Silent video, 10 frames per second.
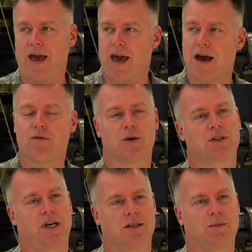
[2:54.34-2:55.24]
ever
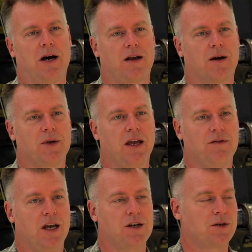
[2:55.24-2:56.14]
says about Army
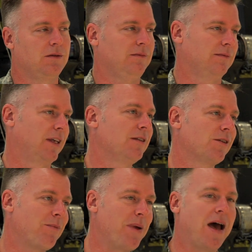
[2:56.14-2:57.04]
aviation, these
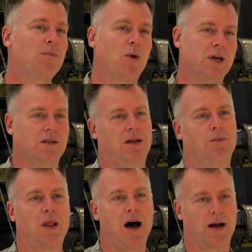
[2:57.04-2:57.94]
are the bad boys on
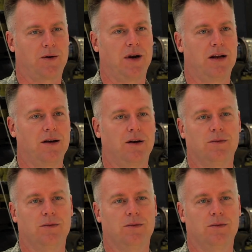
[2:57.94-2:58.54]
the block right here.